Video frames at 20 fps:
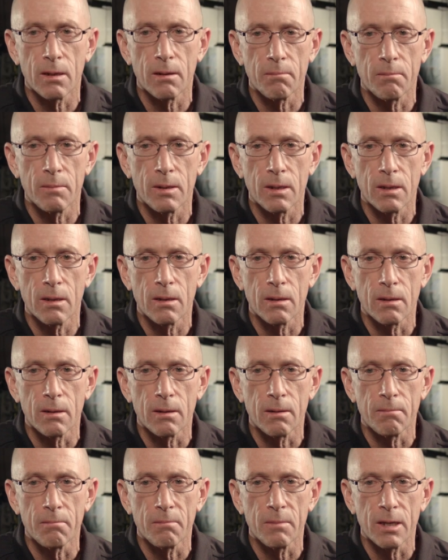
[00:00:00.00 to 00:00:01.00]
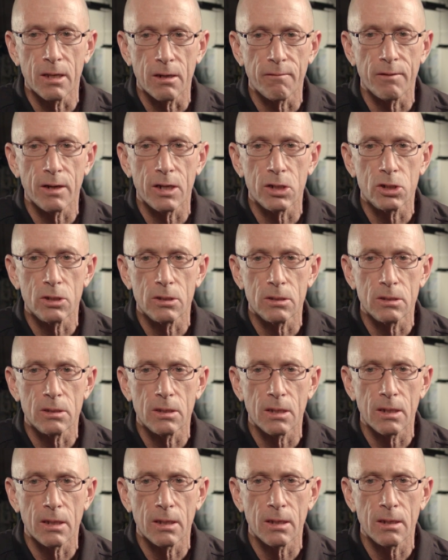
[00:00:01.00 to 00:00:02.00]
um, innovations
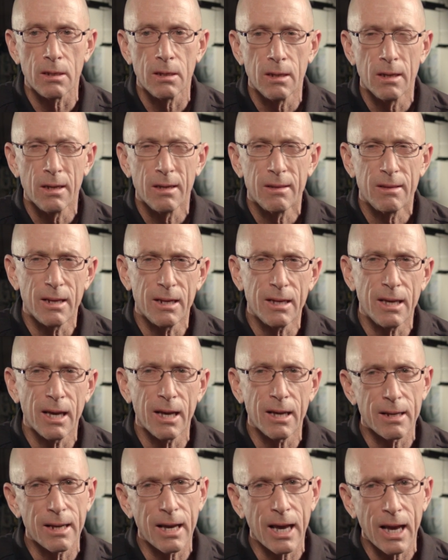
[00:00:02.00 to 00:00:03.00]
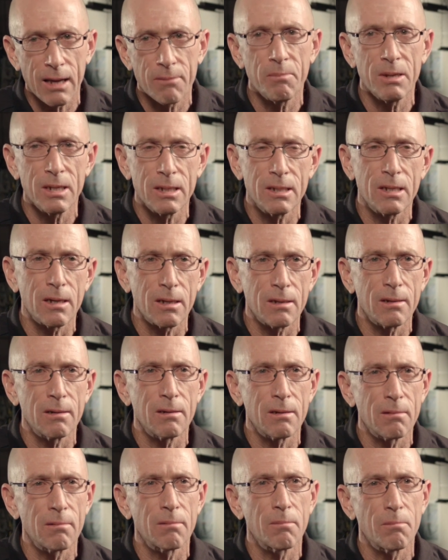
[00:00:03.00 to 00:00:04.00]
in it that again had been
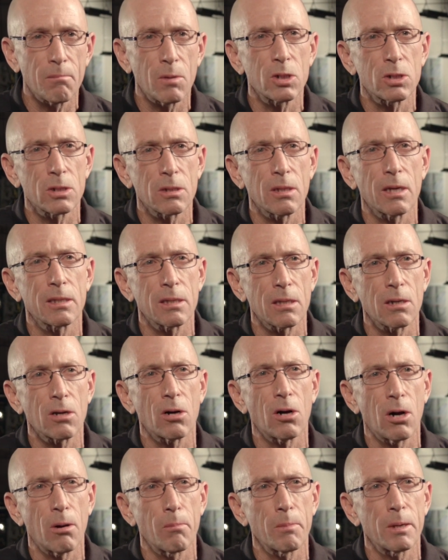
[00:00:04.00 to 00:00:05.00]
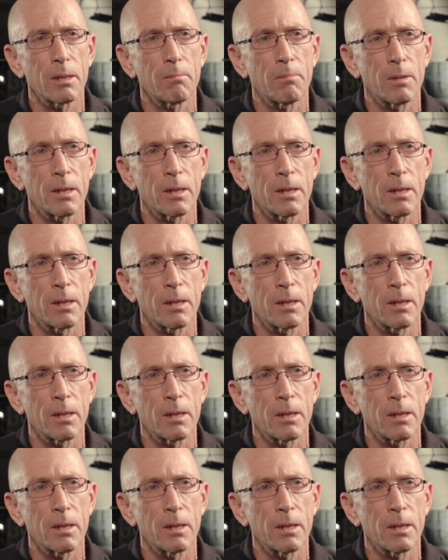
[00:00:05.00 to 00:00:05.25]
done much like the Comet,